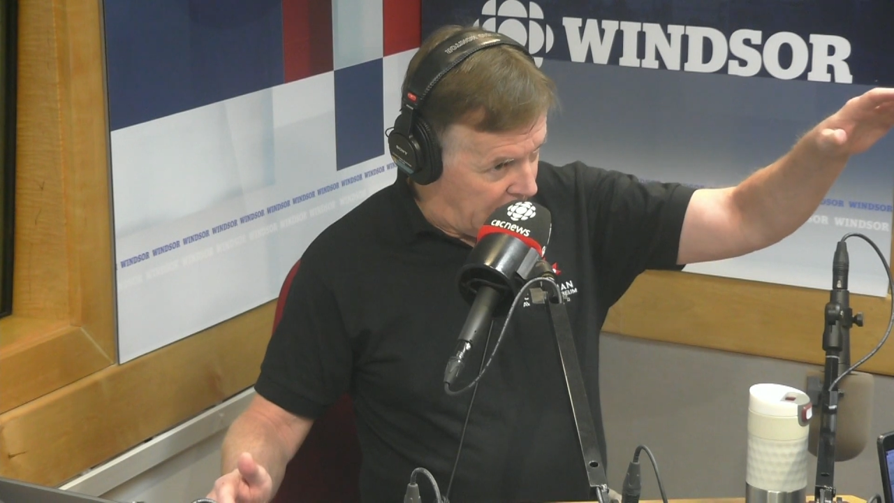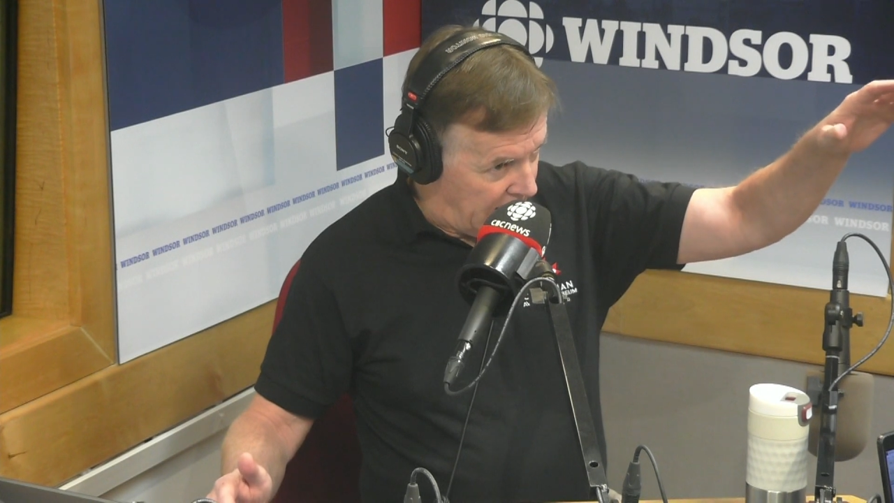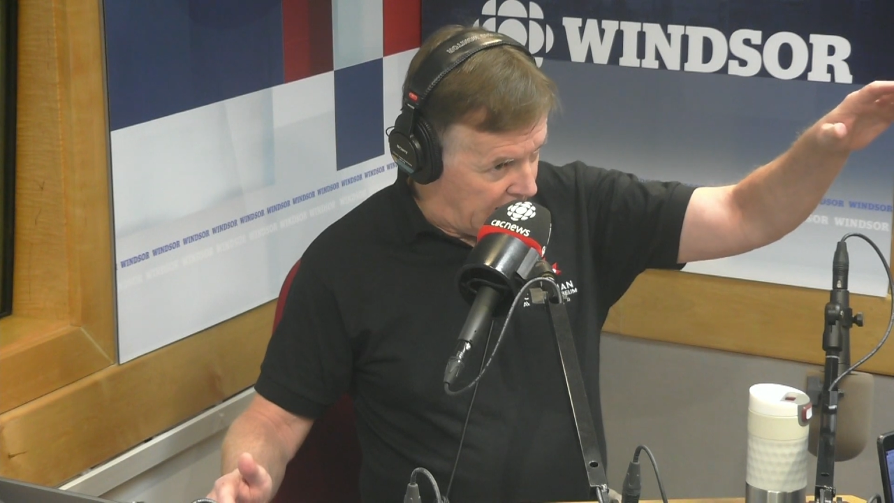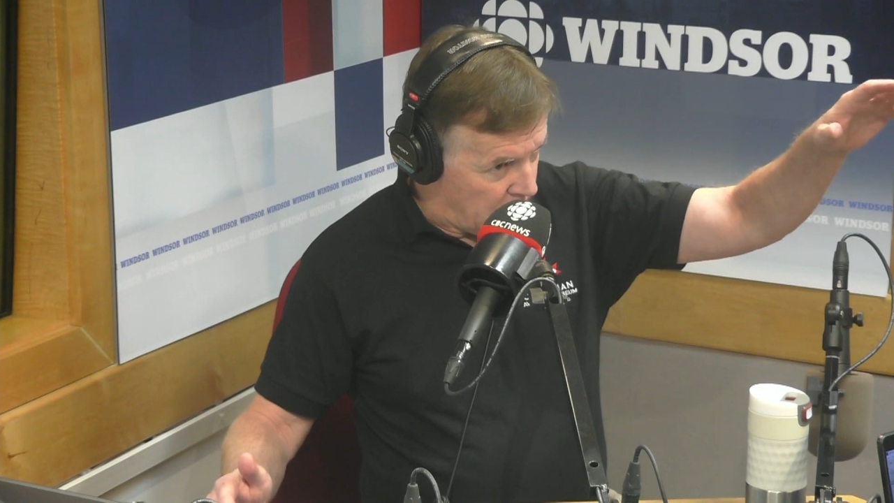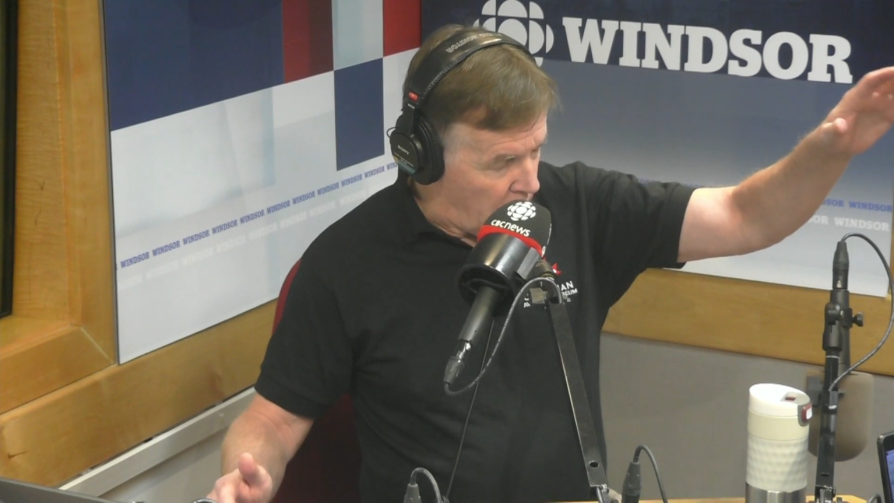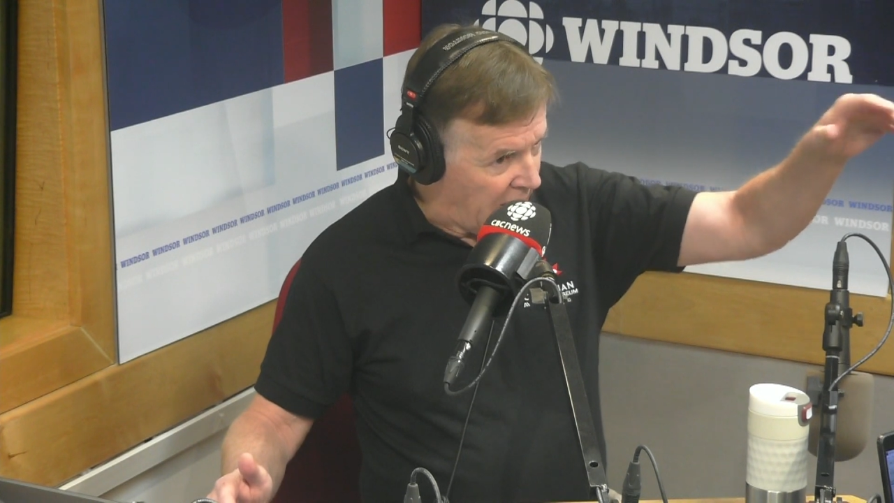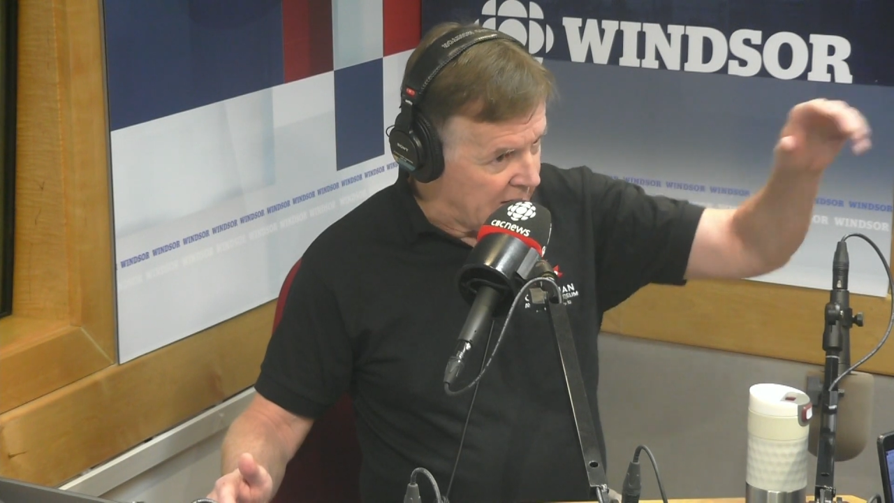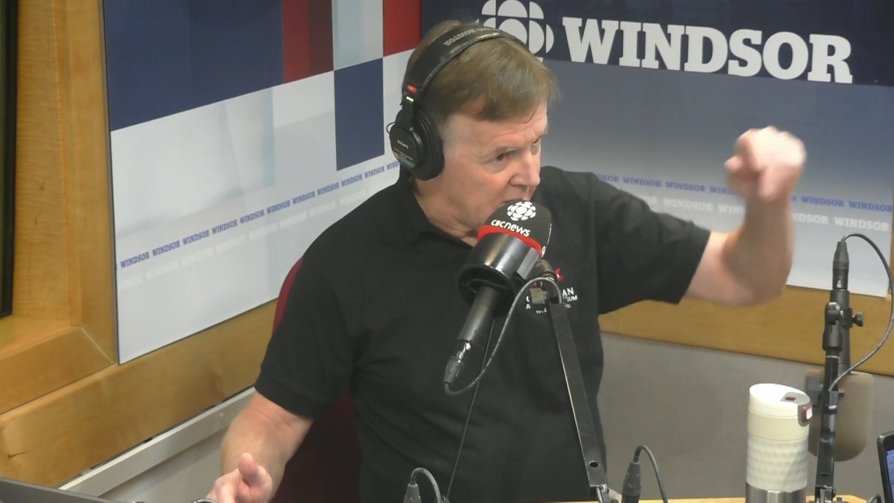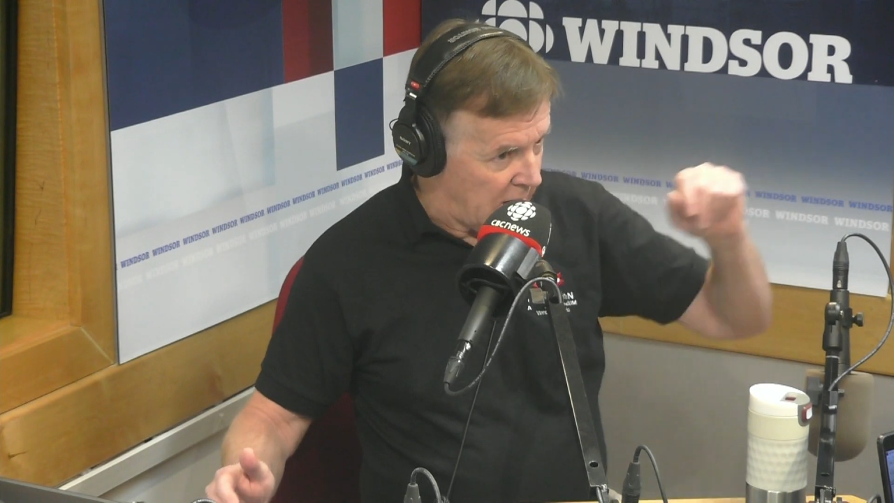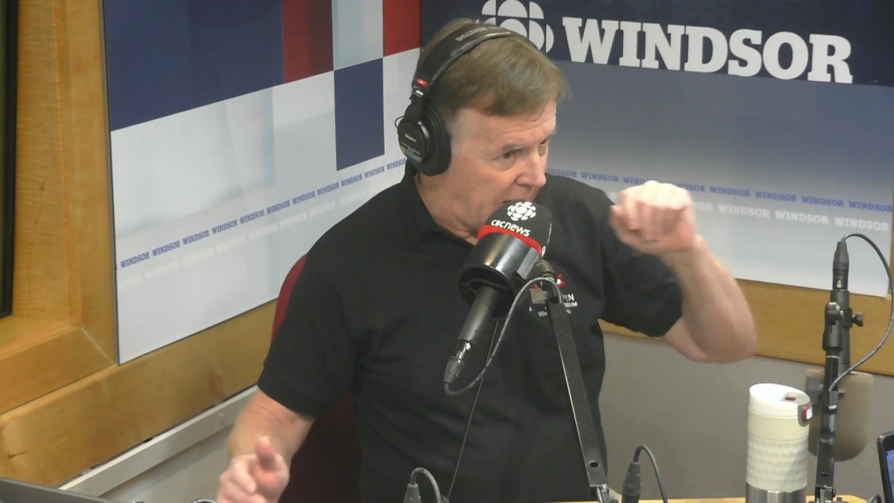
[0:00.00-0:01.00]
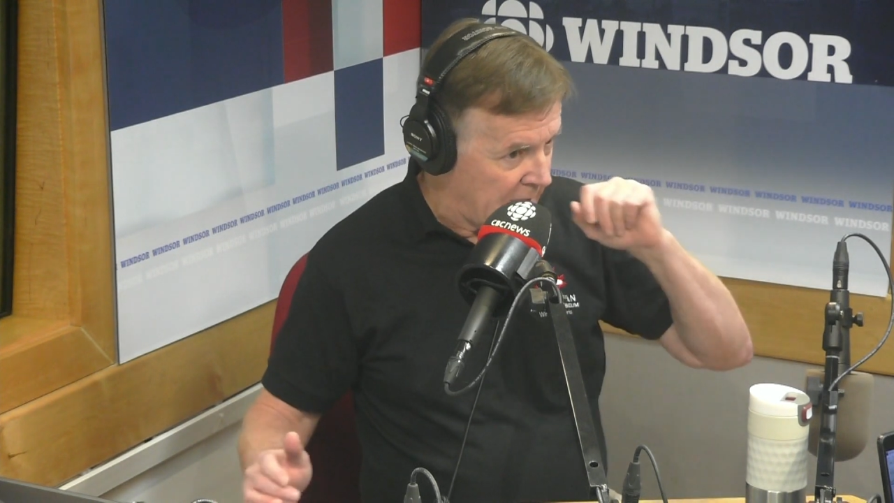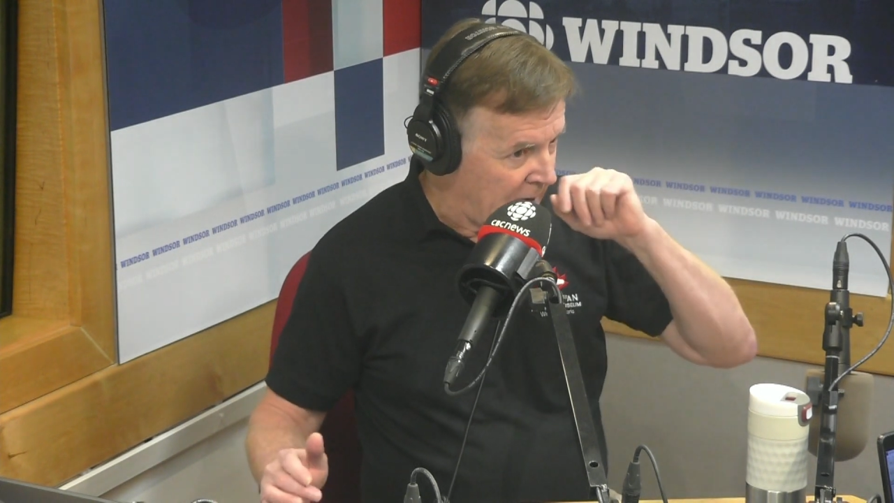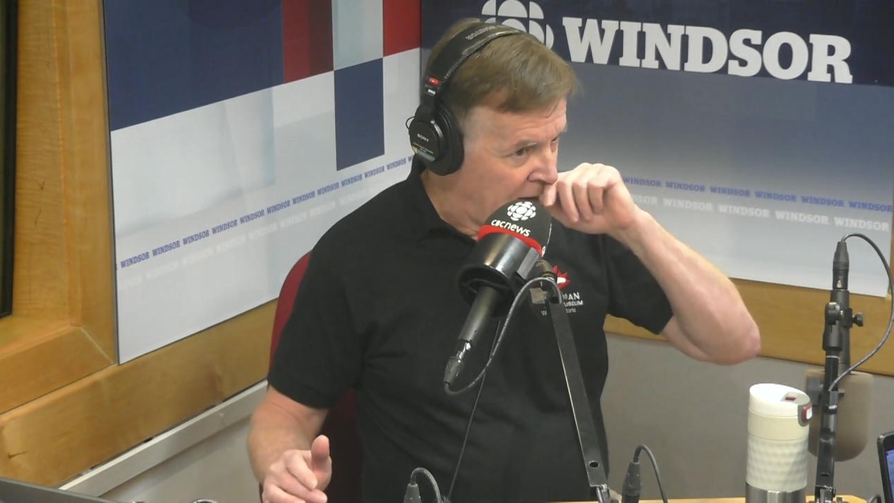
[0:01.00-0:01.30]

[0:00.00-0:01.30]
and Wyandotte,